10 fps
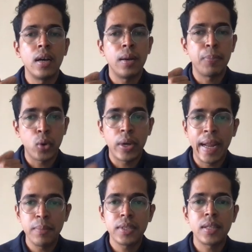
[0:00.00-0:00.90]

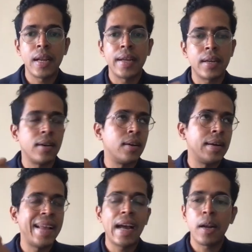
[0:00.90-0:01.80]
programs like
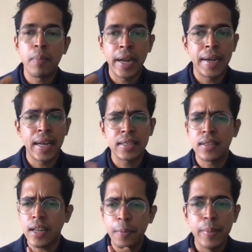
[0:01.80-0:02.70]
DAD, MyTax,
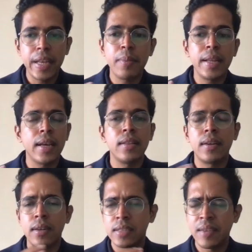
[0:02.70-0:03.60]
and there are many
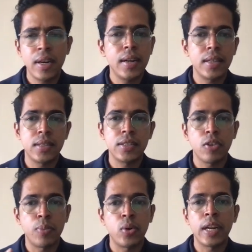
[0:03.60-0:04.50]
other, several dozens
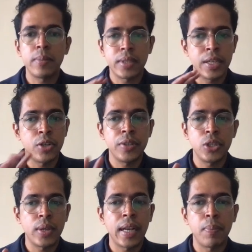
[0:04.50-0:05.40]
of programs into
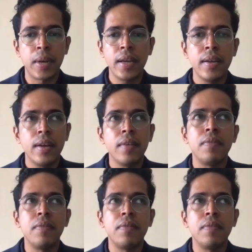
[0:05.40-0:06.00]
which you can apply.